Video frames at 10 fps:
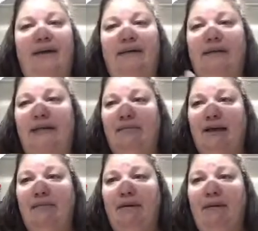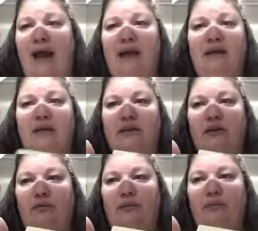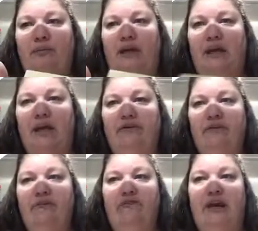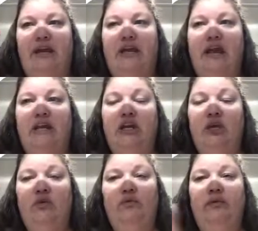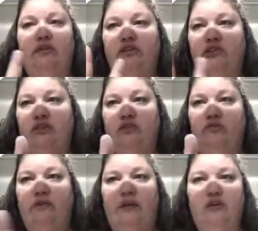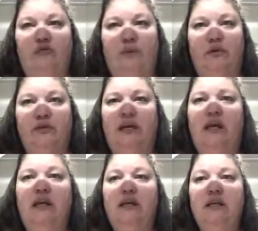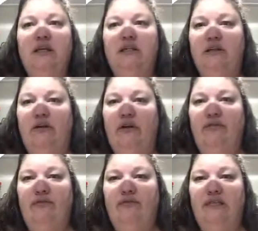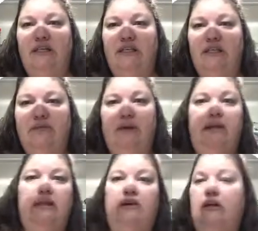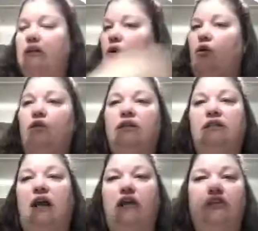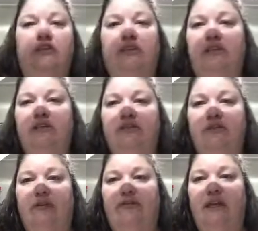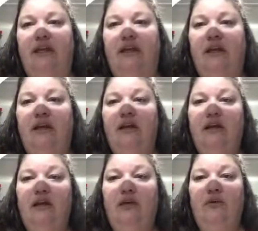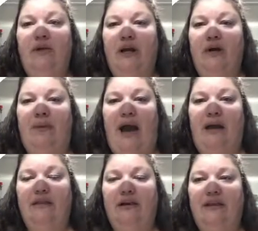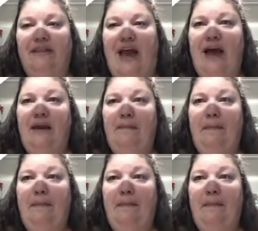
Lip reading: Keep coming back. There will be every Friday at noon. There's 2 videos posted. So if you've seen this one, there is a whole entire series. So definitely you'll want to go back and look at that.